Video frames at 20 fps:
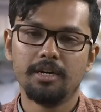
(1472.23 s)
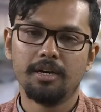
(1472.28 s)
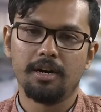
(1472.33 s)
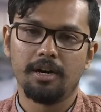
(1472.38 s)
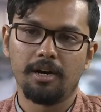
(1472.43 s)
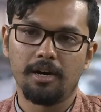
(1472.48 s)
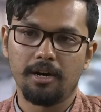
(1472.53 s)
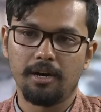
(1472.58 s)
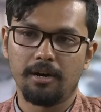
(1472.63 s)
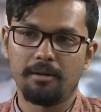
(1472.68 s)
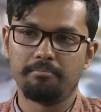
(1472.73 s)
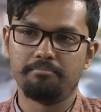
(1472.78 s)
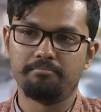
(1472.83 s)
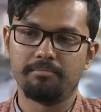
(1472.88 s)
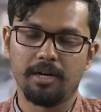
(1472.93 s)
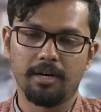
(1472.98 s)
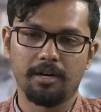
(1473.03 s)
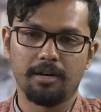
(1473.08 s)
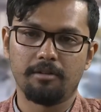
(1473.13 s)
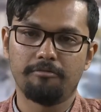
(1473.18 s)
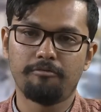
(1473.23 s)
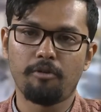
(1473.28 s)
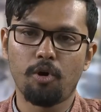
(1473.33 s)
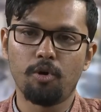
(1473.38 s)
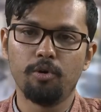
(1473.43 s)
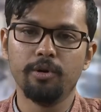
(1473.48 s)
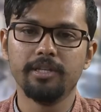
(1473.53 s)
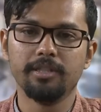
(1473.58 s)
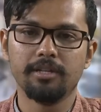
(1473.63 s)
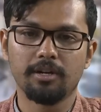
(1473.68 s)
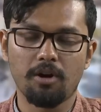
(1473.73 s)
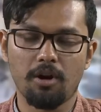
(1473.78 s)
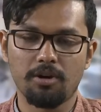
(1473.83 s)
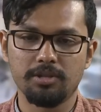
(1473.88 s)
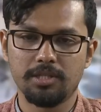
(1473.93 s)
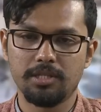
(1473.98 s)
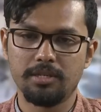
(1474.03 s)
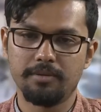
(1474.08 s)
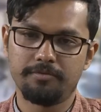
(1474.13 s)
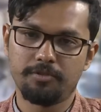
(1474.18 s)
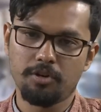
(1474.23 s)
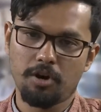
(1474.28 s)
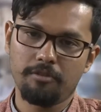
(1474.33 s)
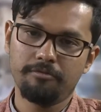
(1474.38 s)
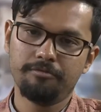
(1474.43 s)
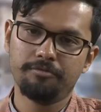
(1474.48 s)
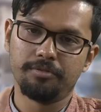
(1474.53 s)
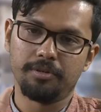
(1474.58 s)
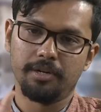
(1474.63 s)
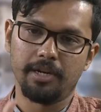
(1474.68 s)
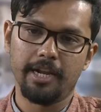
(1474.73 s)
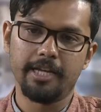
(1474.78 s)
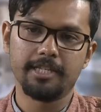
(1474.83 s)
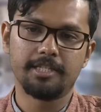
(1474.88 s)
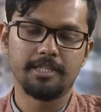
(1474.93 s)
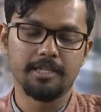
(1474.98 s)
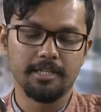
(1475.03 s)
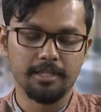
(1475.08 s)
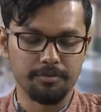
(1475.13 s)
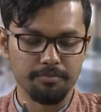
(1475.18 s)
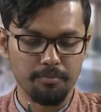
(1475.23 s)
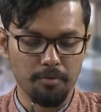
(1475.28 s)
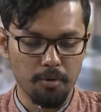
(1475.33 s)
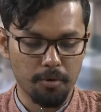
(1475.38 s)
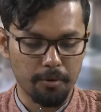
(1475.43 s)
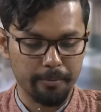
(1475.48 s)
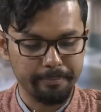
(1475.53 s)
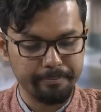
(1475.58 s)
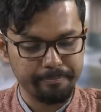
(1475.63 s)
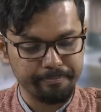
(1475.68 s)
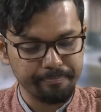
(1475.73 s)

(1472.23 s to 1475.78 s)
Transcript: following the concept of less is more